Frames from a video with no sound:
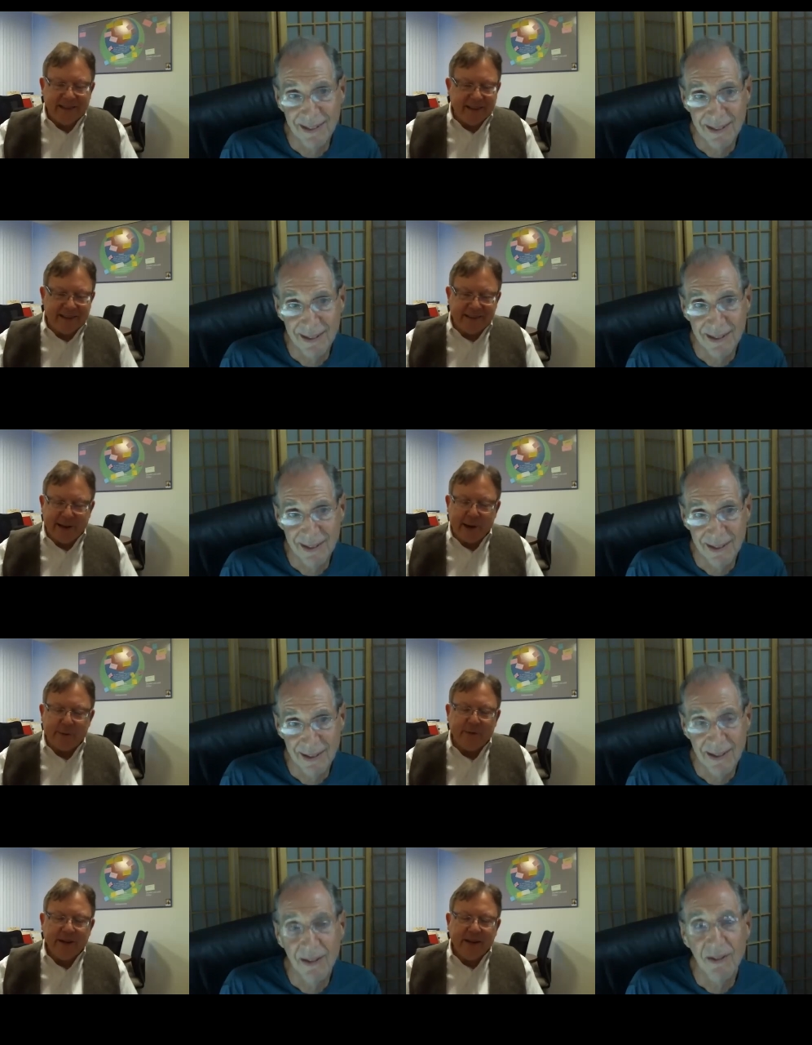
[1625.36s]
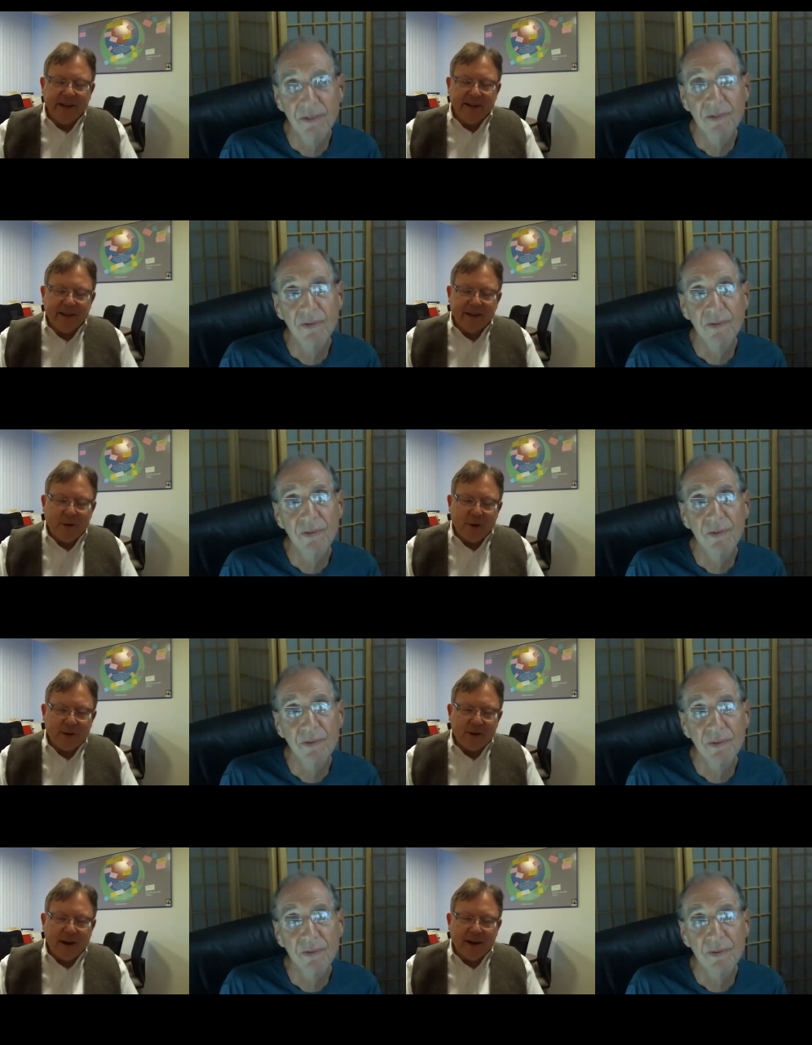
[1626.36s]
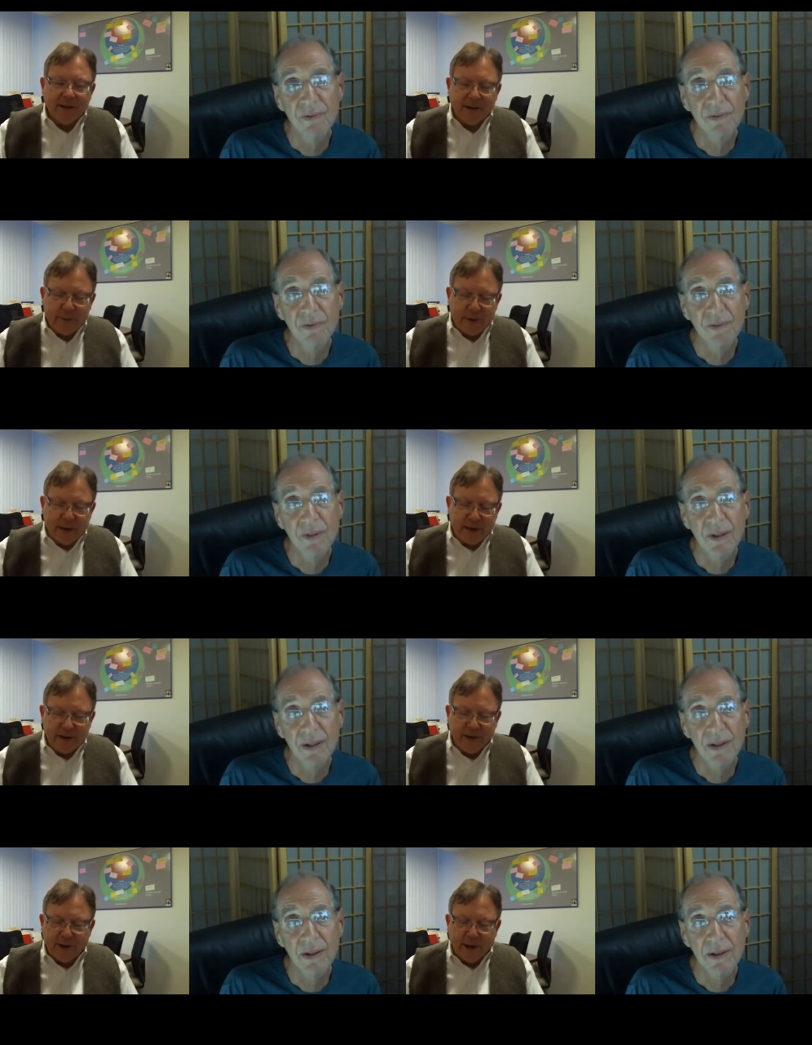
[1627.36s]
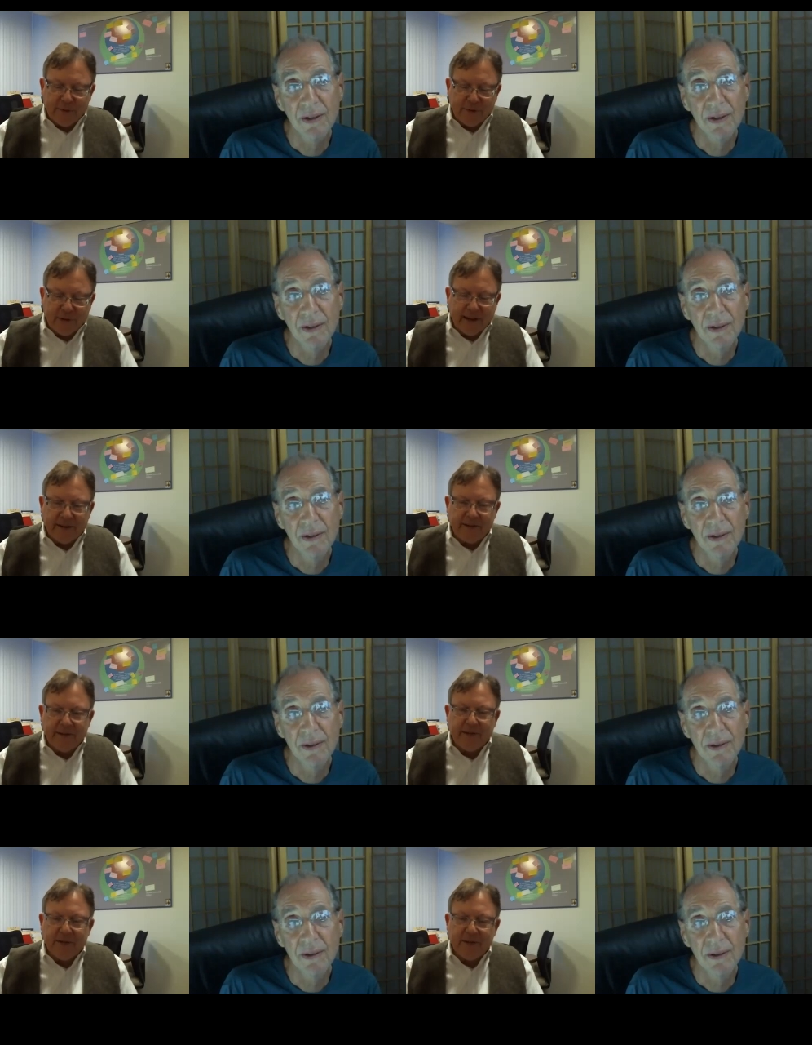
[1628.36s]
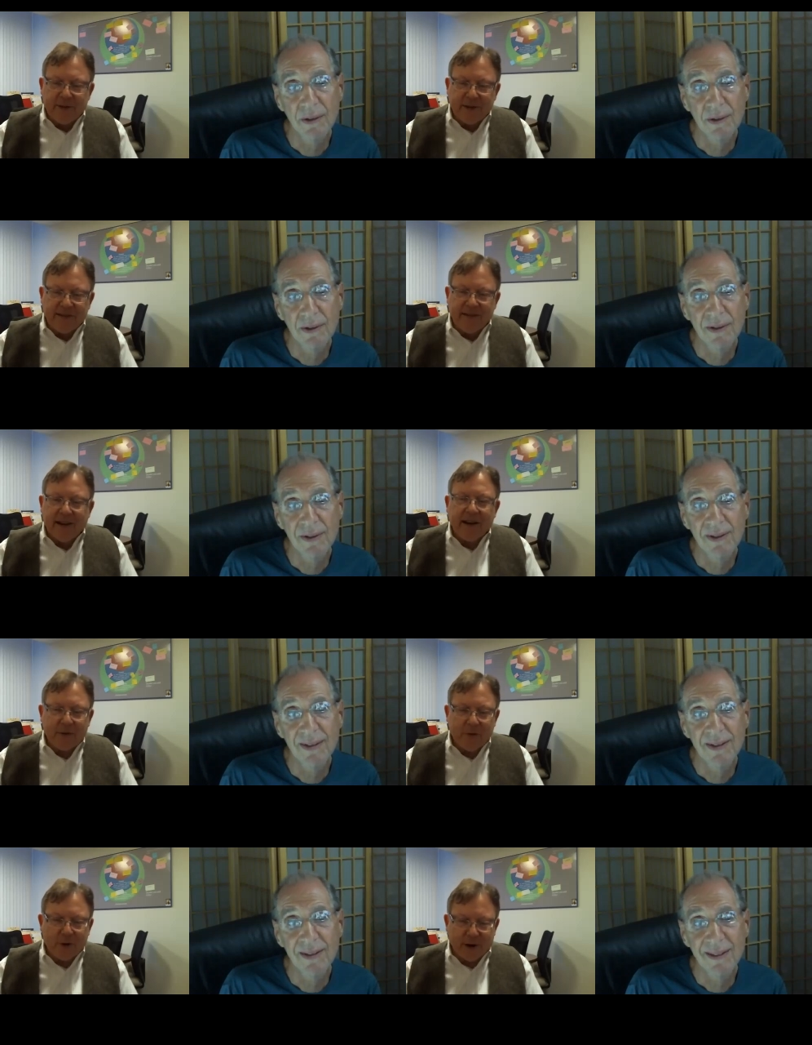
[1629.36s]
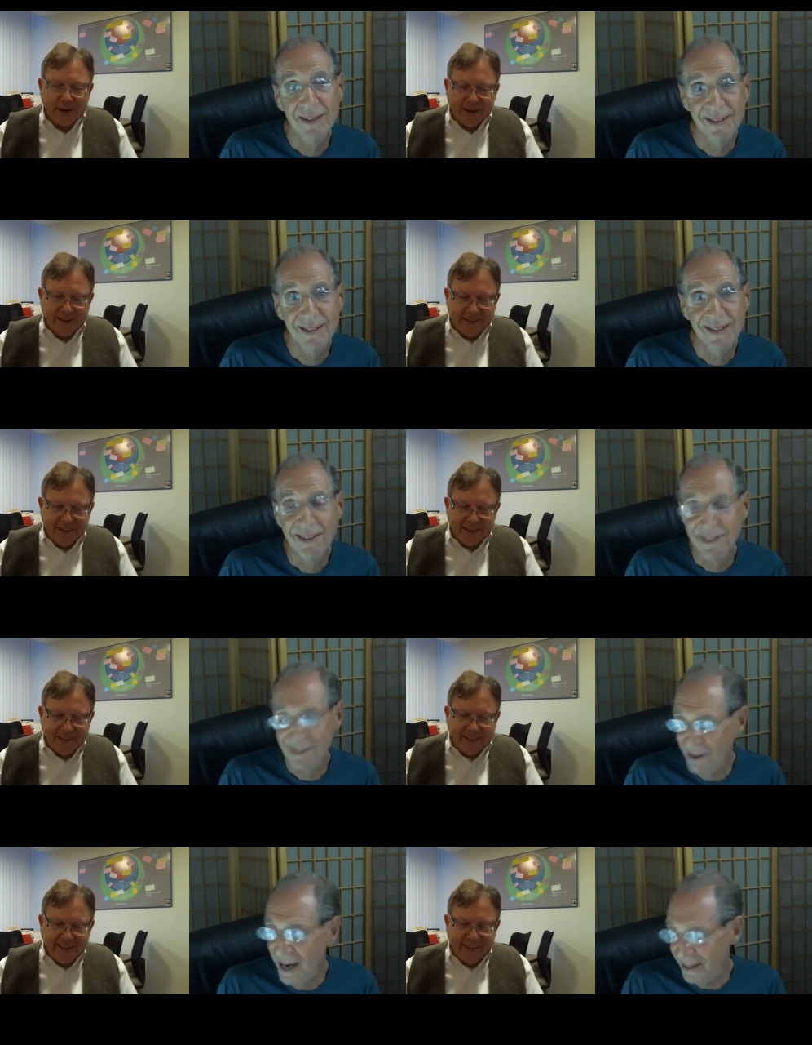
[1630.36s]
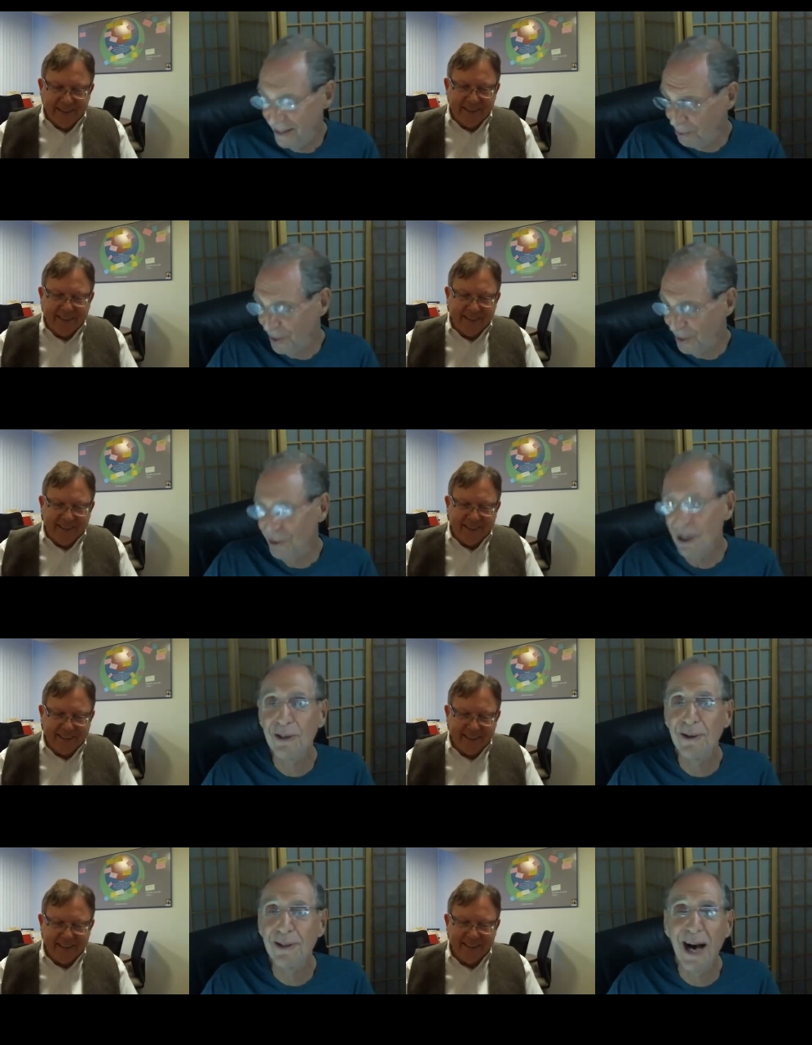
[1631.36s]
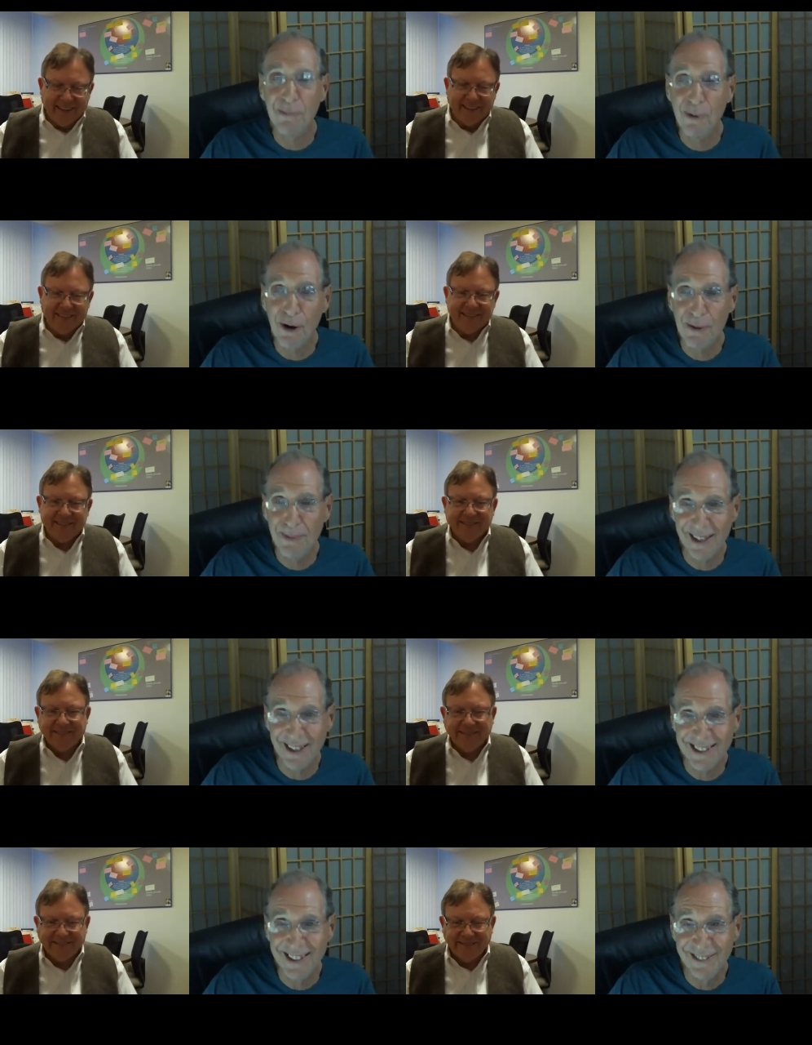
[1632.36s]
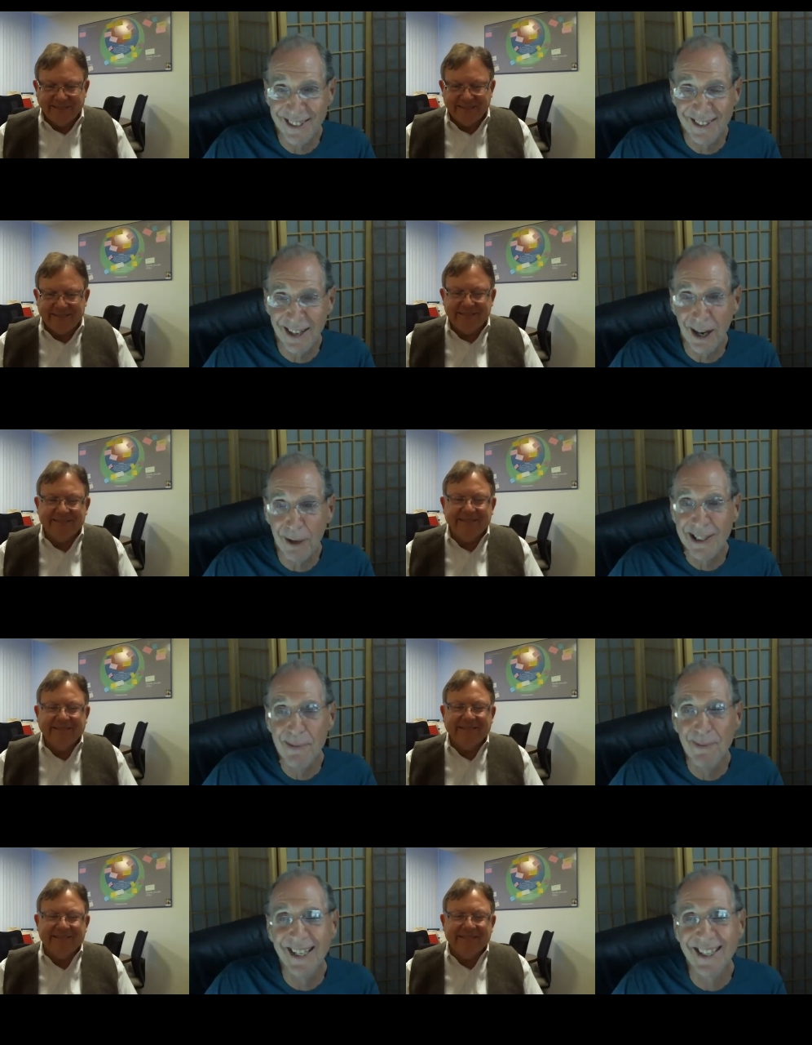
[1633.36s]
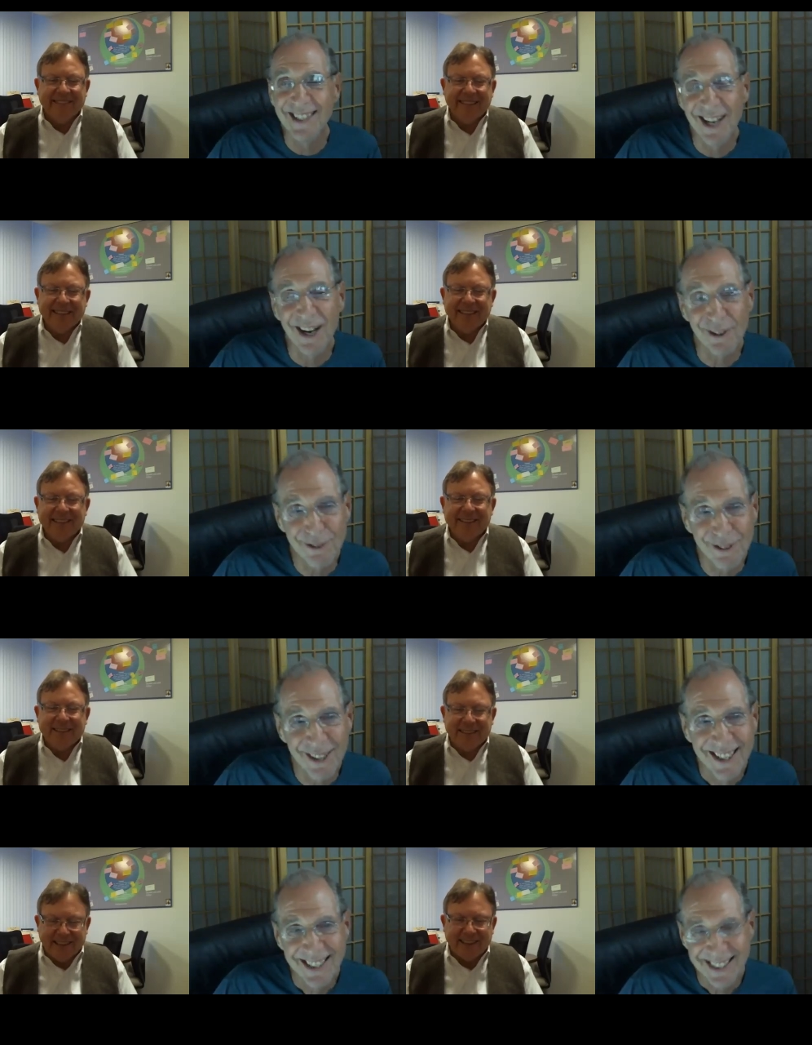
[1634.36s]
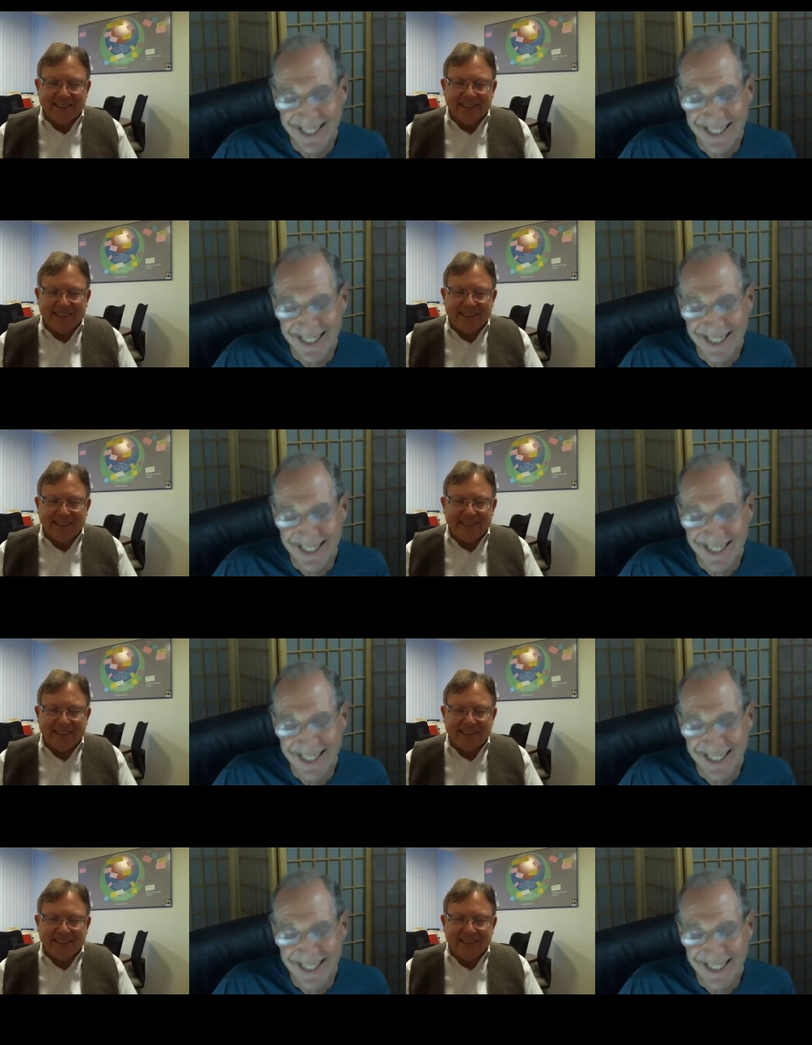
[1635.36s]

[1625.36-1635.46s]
Speaker 1: in itself called unlimitedloveinstitute.org.
Speaker 2: Great. And we're going to talk a lot more about unlimited unlimited love yeah.